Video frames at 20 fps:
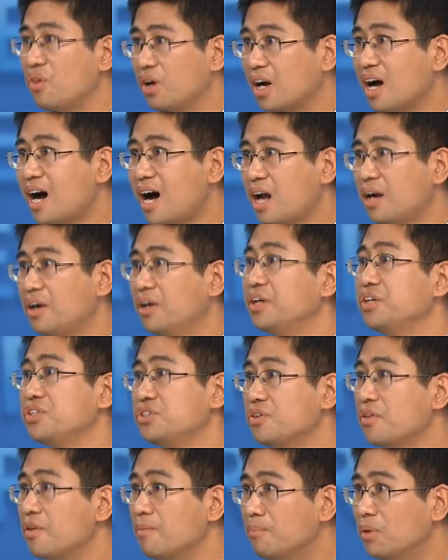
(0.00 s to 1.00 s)
the color is
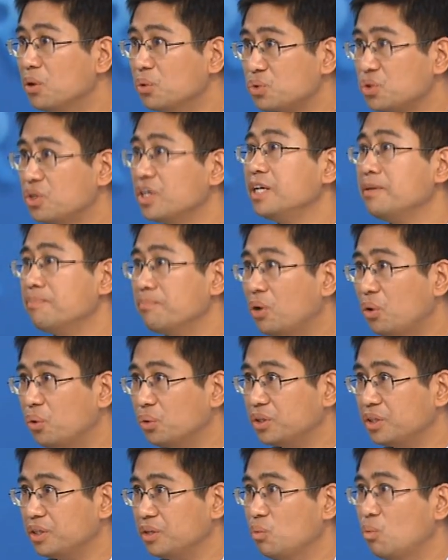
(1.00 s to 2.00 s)
the most
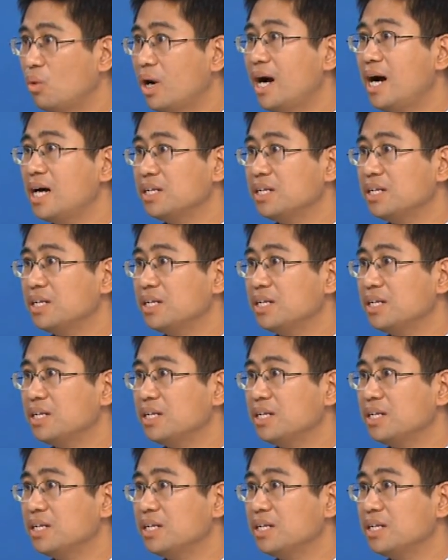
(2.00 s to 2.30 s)
important one.